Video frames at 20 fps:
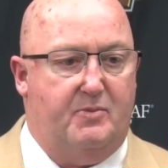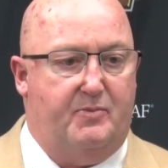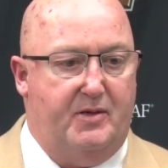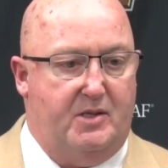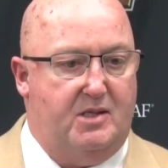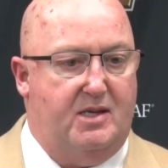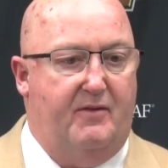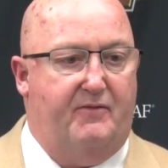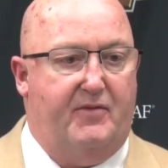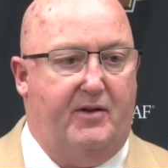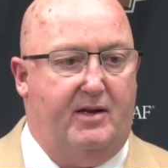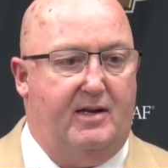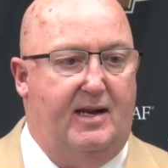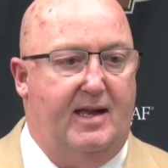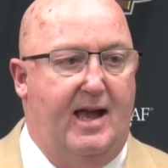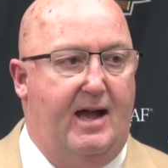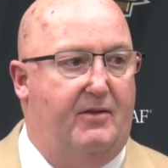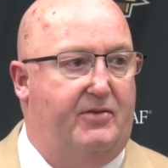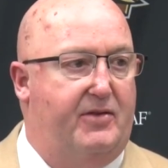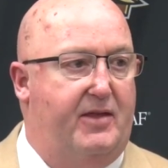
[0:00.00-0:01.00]

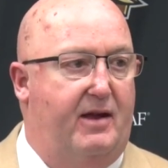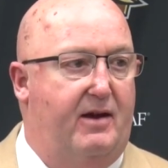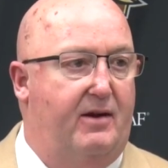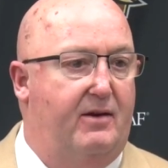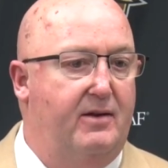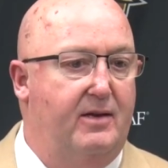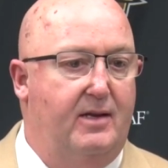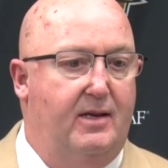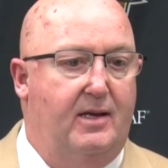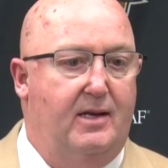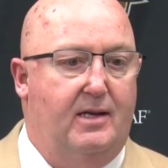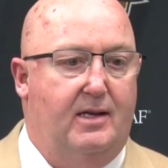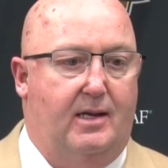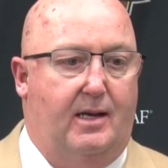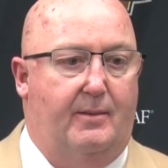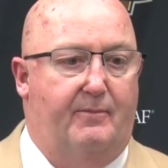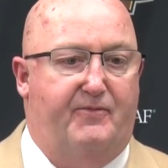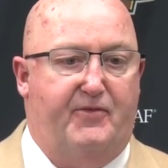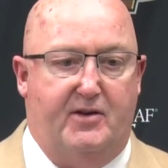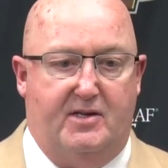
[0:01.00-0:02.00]
specifically out there
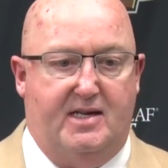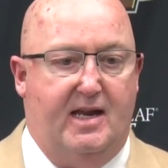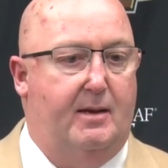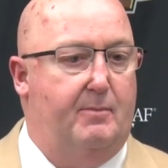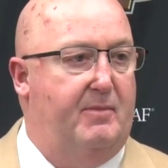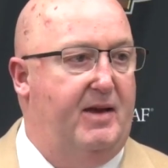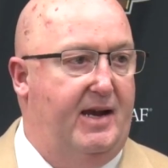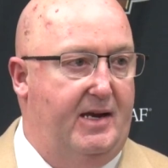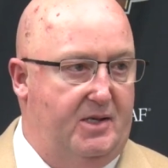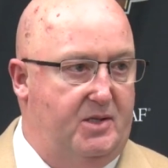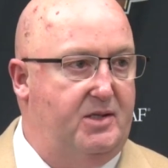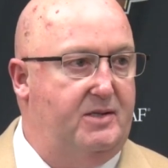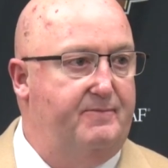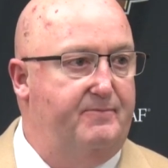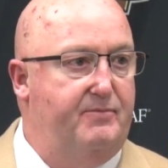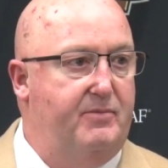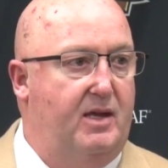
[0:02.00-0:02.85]
for 10 minutes.